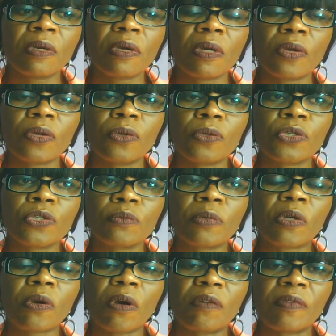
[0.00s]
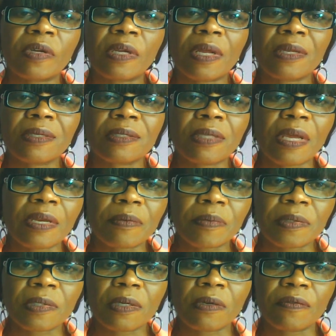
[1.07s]
you should be covered at least
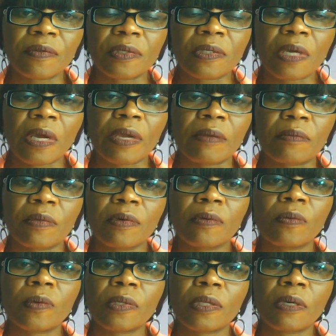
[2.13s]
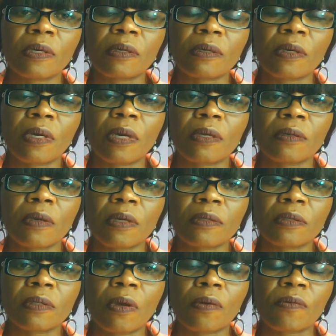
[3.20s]
90% of the time. With the
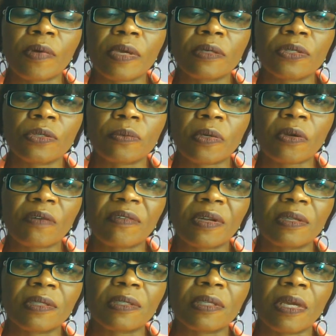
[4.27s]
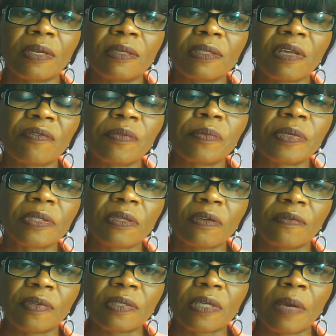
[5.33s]
sun rays, should be covered at least
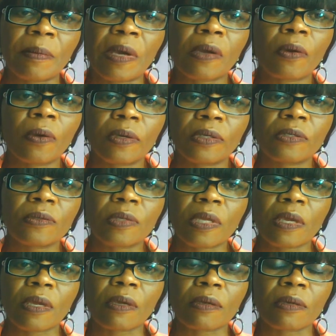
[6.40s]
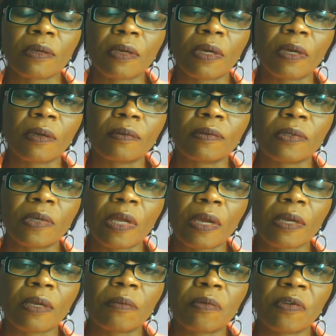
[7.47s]
97% of the time, according to the
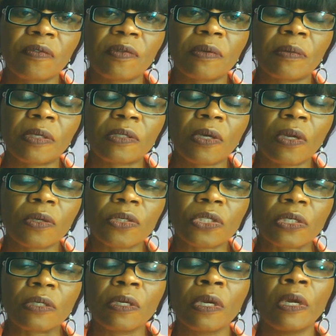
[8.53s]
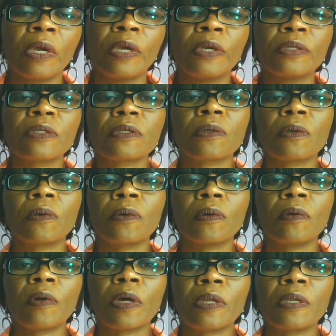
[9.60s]
Academy of Dermatology.
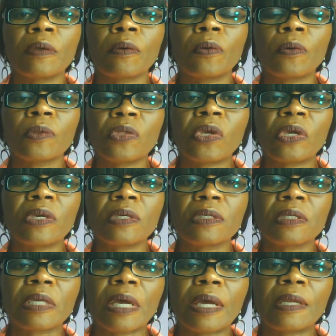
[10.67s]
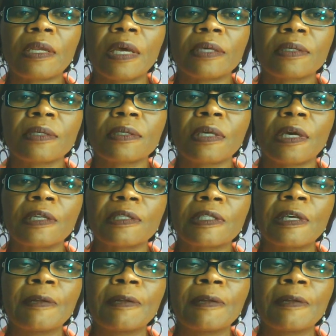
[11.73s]
So the good thing is that as